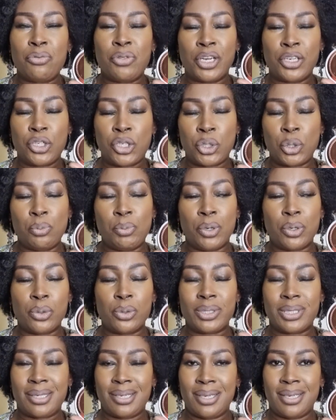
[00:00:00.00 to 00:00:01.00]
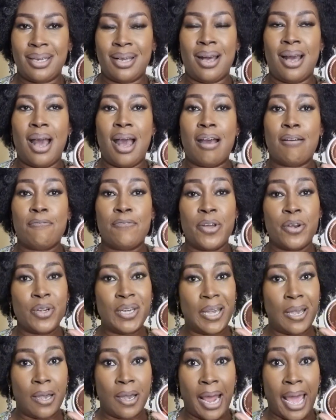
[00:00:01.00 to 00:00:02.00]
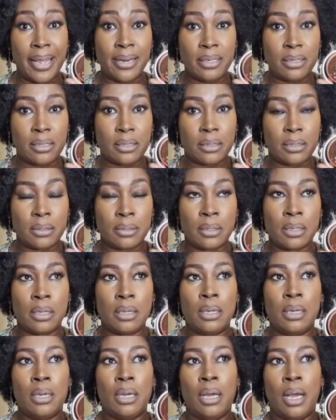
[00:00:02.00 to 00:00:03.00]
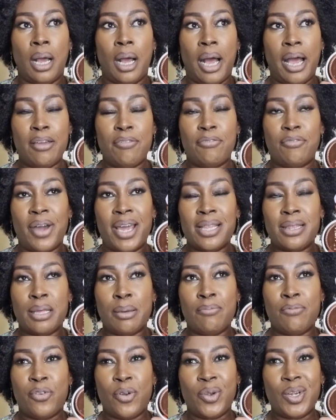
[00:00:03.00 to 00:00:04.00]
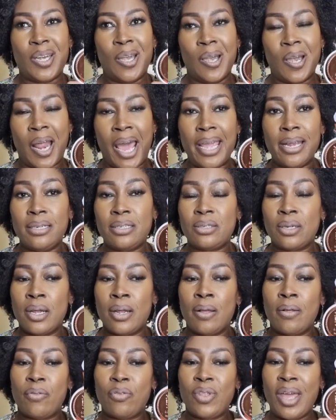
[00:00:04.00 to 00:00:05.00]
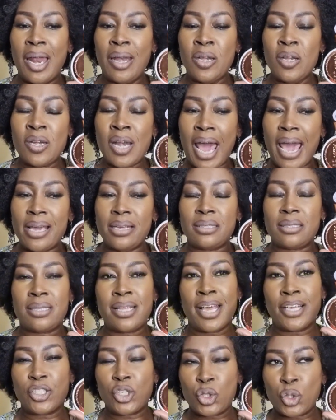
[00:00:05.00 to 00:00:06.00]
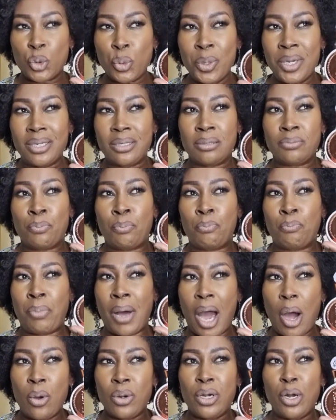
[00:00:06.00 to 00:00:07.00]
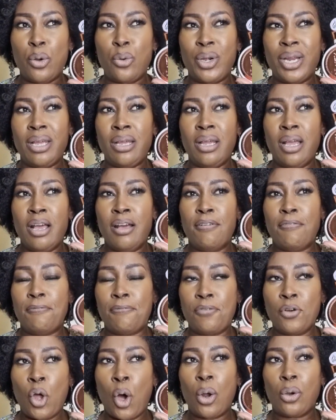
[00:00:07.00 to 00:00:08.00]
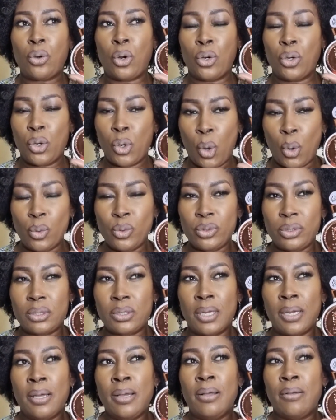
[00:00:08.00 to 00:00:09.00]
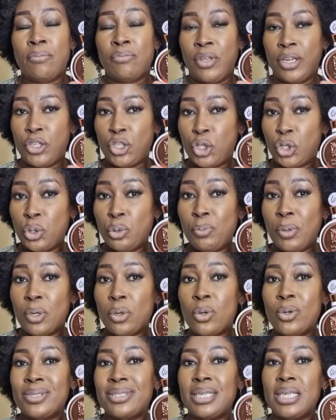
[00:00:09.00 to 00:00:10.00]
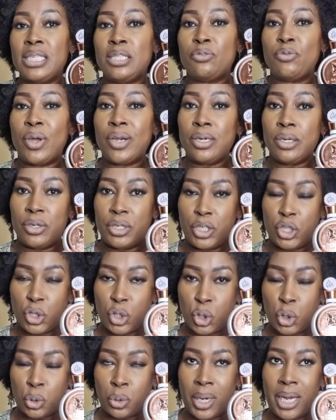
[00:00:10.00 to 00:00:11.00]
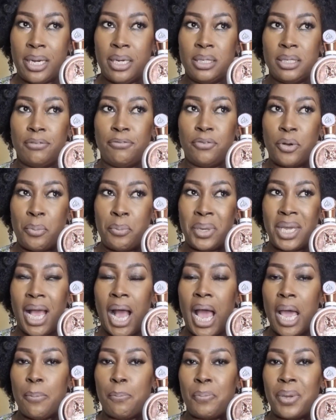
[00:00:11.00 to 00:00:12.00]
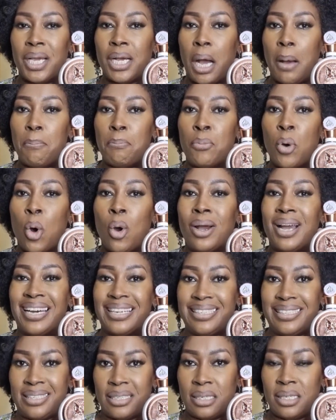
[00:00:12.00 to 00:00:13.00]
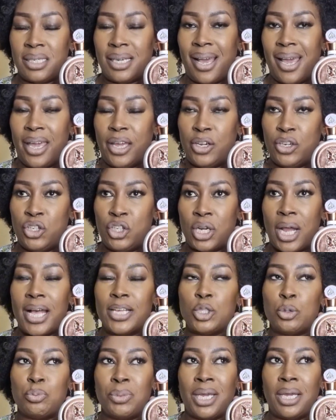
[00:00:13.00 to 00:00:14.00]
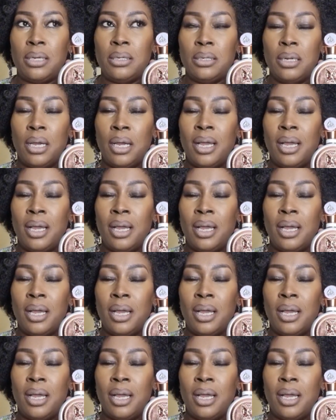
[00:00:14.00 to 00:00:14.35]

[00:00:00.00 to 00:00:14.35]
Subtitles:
the tuberose here are very light. I find them very light. They're nice, they're sweet, powdery, floral notes. The tuberose is very restrained. For me, I pick up more gardenia and jasmine.